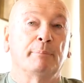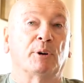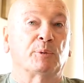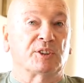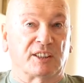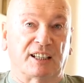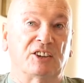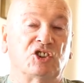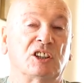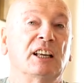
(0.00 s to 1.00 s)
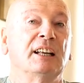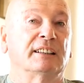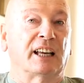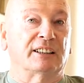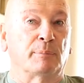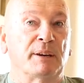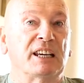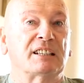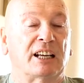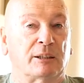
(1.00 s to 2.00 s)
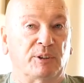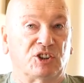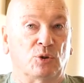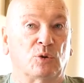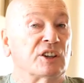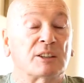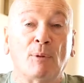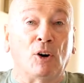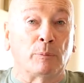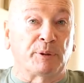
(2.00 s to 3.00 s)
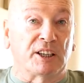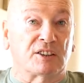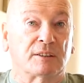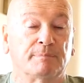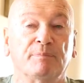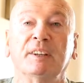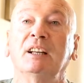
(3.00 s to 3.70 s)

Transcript: But it was essential that the meat had to be stolen, a small piece.